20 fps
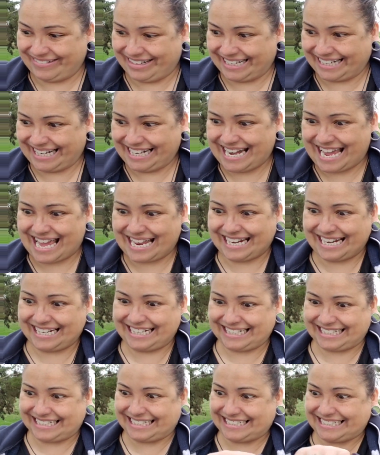Looking at it.
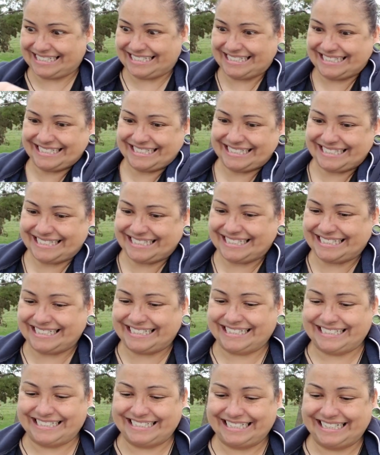
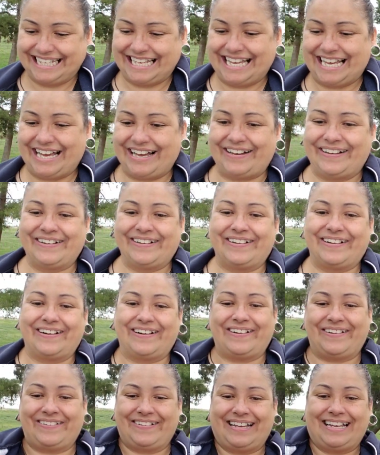Ah!
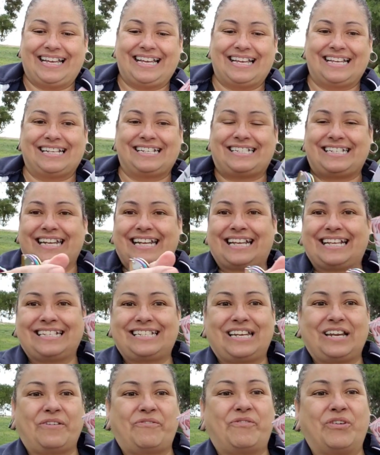Oh, she
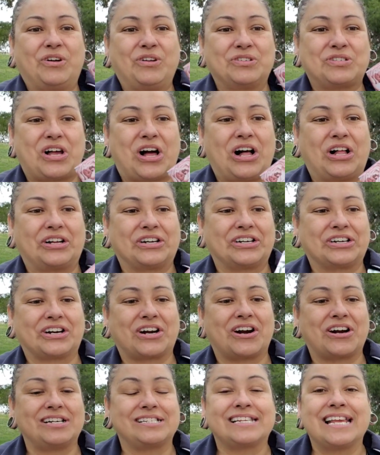folds all her
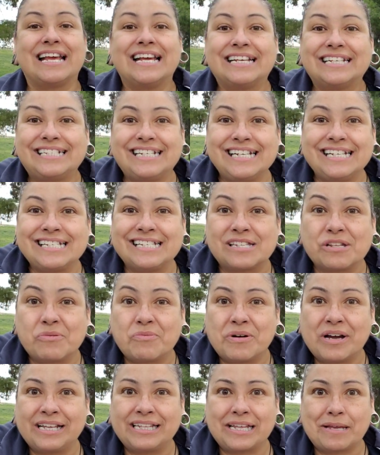cards. She's the
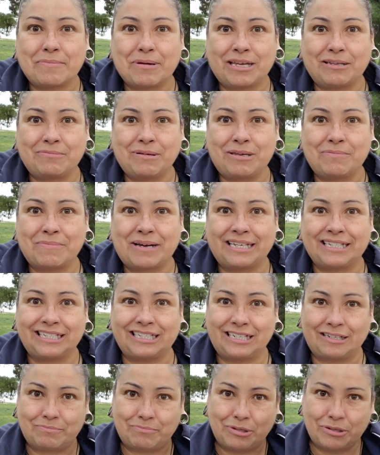one that made me my
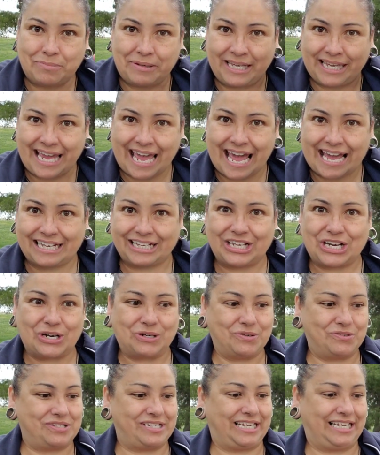little booby Ken
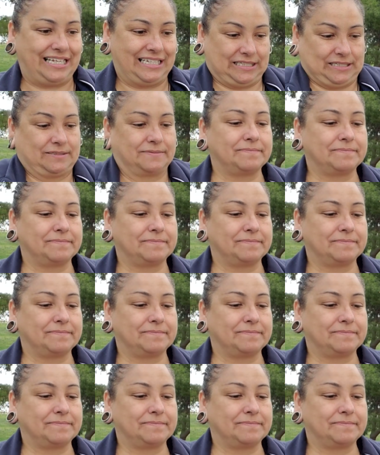cozy.